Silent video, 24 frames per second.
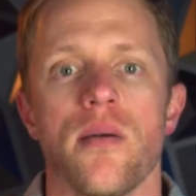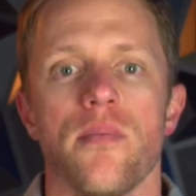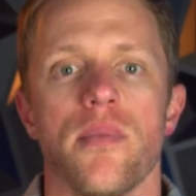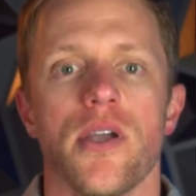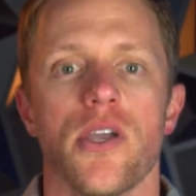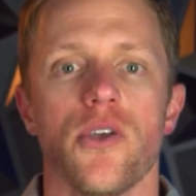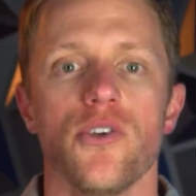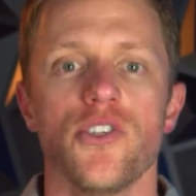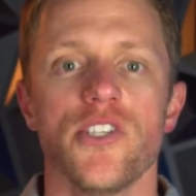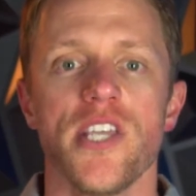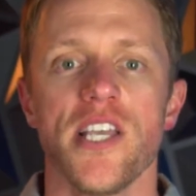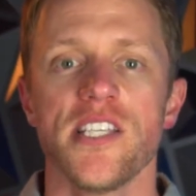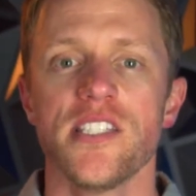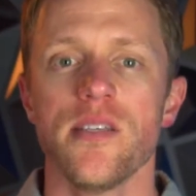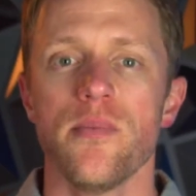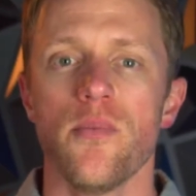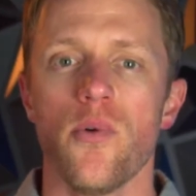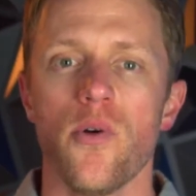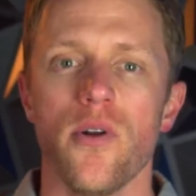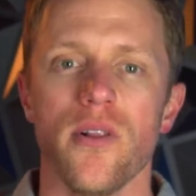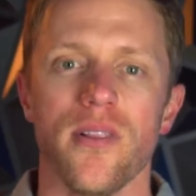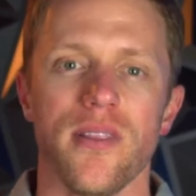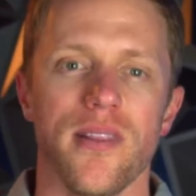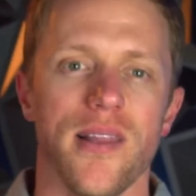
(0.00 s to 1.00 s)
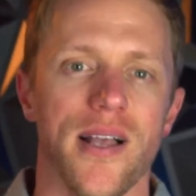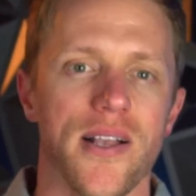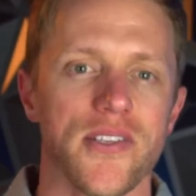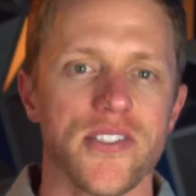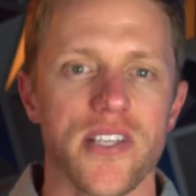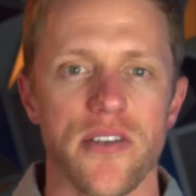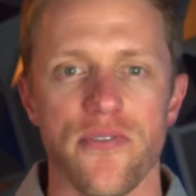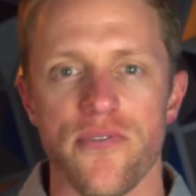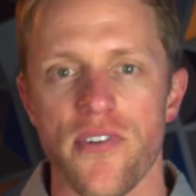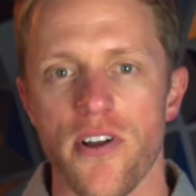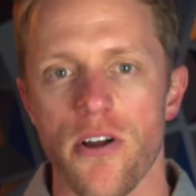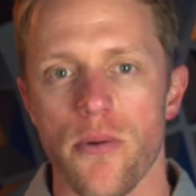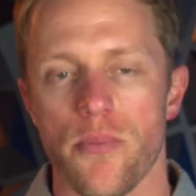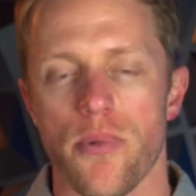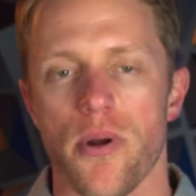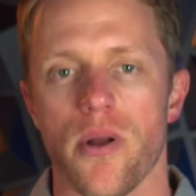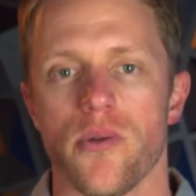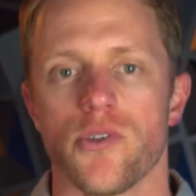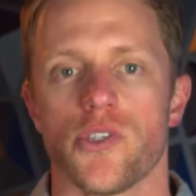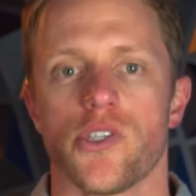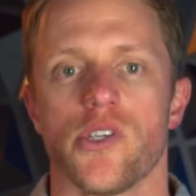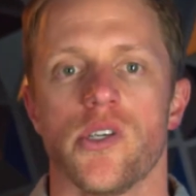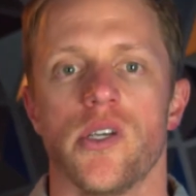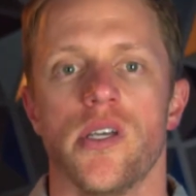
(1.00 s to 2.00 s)
Magoosh takes a more laissez-faire
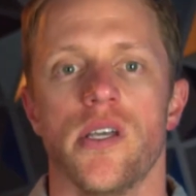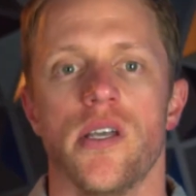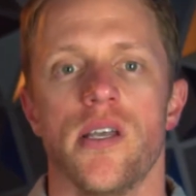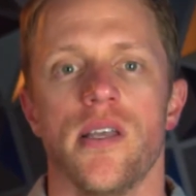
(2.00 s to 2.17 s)
approach.